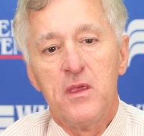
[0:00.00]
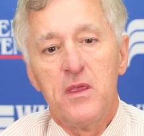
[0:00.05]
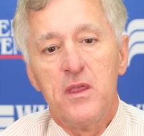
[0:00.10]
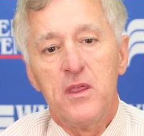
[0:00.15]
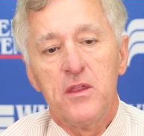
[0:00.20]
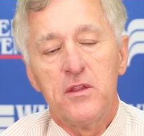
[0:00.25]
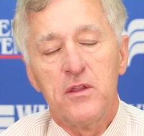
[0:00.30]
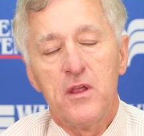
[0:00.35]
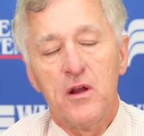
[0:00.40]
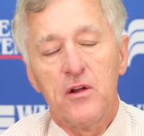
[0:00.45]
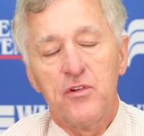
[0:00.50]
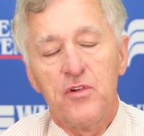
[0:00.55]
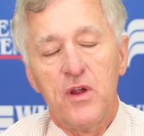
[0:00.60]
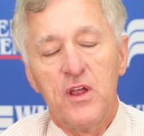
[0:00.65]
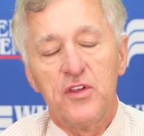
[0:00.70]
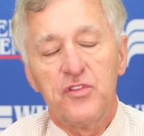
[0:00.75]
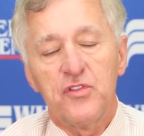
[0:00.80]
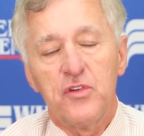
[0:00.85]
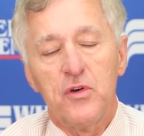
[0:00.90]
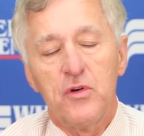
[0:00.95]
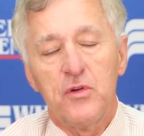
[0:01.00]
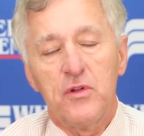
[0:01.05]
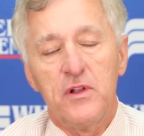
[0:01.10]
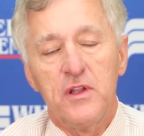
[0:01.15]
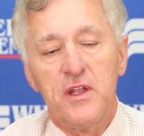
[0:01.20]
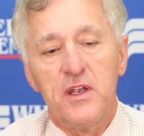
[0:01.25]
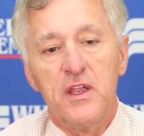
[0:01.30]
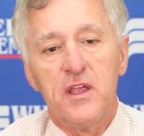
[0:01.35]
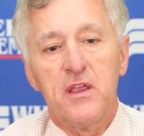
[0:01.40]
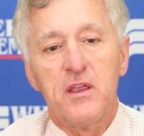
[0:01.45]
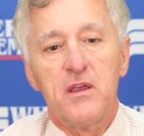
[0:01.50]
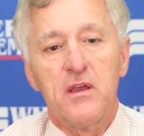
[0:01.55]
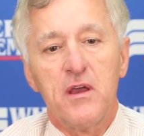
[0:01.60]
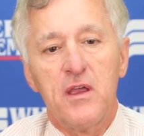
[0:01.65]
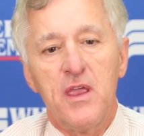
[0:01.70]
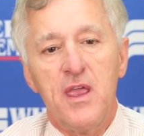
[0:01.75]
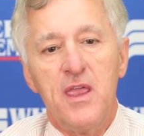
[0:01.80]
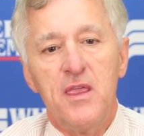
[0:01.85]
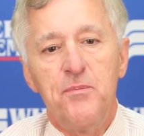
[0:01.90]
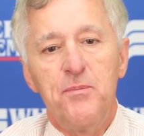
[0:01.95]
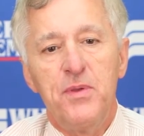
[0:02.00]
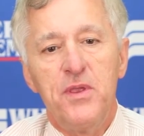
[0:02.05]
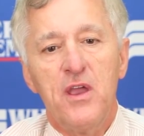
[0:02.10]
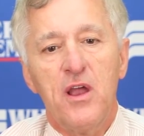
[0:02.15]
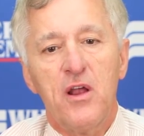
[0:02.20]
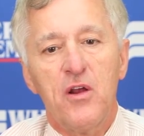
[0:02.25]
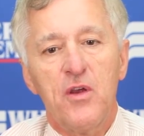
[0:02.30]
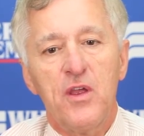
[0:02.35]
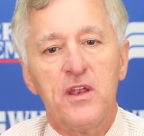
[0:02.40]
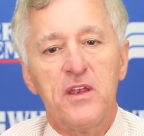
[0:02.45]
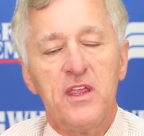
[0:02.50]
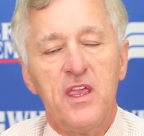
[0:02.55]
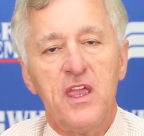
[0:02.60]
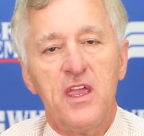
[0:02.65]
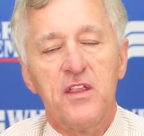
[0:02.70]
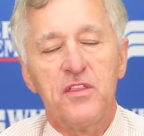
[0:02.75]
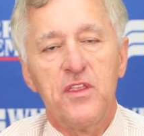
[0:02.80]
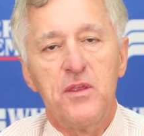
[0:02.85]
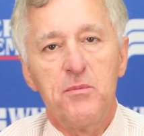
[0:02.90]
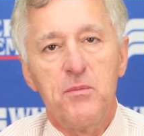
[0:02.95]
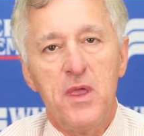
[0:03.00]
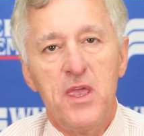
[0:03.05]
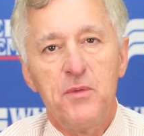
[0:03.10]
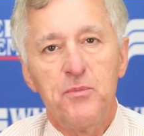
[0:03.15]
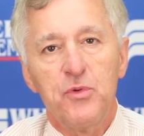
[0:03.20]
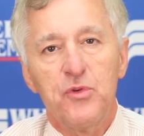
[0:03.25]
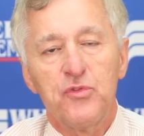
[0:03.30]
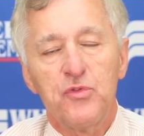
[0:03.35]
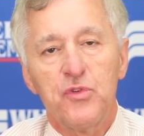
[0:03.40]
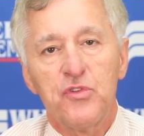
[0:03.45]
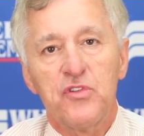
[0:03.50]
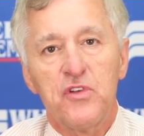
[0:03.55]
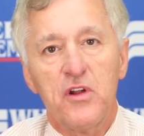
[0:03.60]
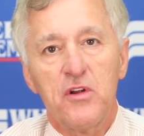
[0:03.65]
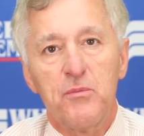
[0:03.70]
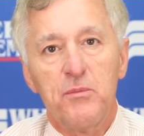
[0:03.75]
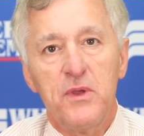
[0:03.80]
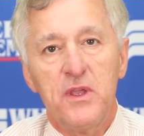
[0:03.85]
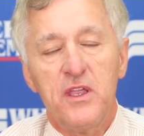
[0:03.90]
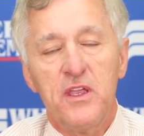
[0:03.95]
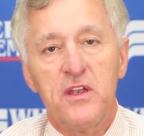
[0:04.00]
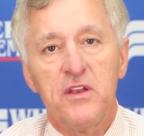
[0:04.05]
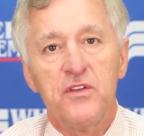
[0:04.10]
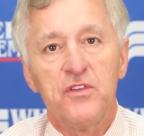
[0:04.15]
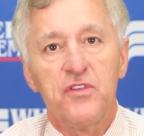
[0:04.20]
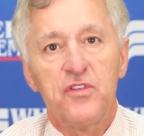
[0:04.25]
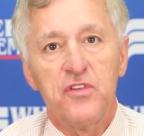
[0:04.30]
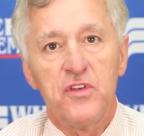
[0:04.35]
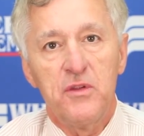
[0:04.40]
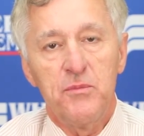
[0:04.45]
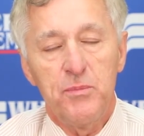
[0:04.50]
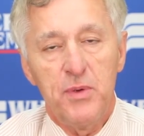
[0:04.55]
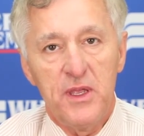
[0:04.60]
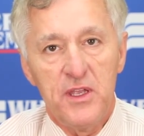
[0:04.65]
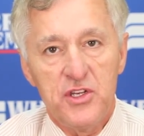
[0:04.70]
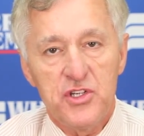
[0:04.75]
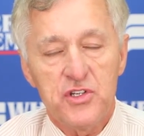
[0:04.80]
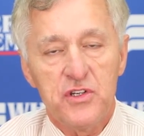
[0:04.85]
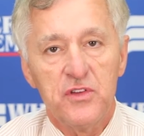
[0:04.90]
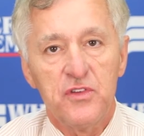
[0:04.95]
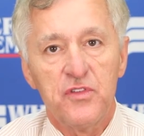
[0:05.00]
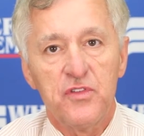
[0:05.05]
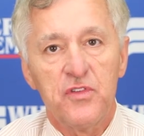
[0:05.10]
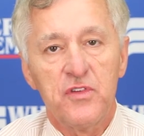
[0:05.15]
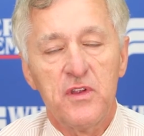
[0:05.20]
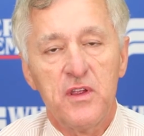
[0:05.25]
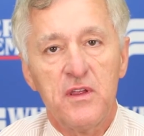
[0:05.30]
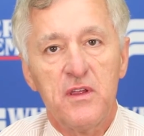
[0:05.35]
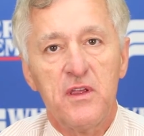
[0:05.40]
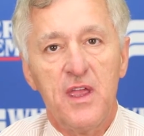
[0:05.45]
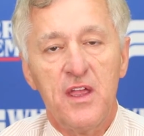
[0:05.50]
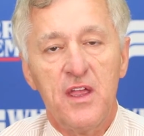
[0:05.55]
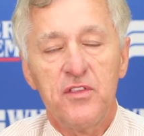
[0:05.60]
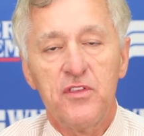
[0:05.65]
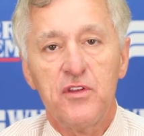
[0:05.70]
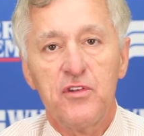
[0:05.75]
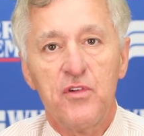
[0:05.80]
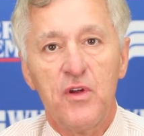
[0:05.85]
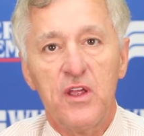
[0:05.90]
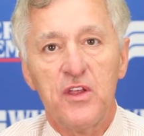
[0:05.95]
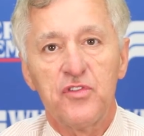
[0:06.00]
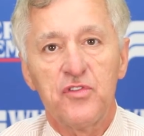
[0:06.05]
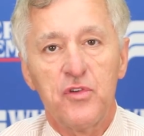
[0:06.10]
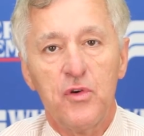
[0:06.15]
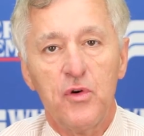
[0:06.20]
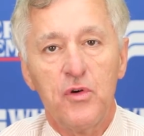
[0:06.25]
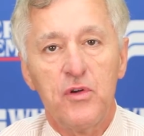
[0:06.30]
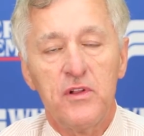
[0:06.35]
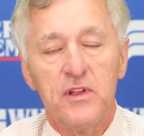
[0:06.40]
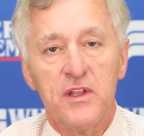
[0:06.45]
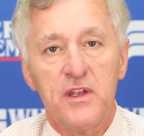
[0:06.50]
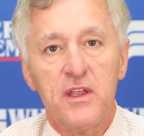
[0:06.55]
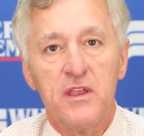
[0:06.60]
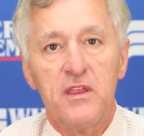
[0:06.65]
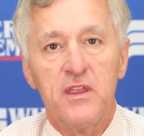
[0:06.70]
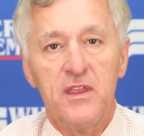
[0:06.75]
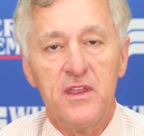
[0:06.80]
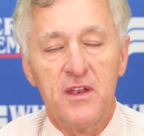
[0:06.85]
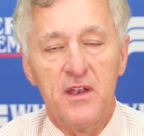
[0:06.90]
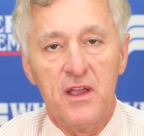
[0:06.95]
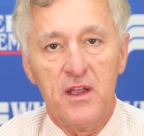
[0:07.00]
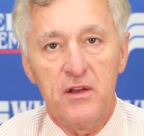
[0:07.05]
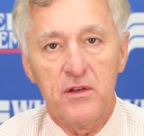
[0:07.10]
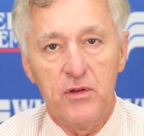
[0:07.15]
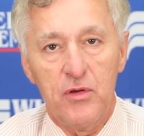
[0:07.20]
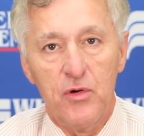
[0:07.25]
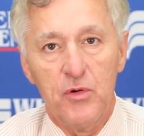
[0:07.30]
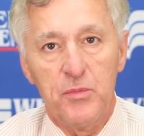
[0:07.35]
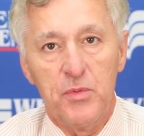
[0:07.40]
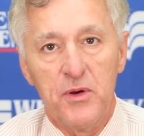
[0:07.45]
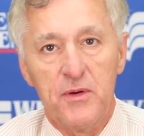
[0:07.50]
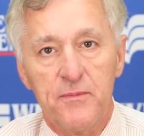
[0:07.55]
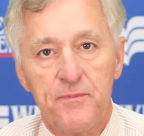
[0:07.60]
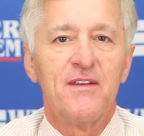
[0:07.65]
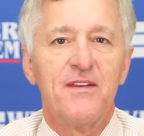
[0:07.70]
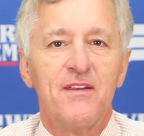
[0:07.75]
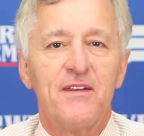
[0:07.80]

In our Drasco clinic, APRN Kathy Maples will start beginning to see patients at the Drasco clinic in October.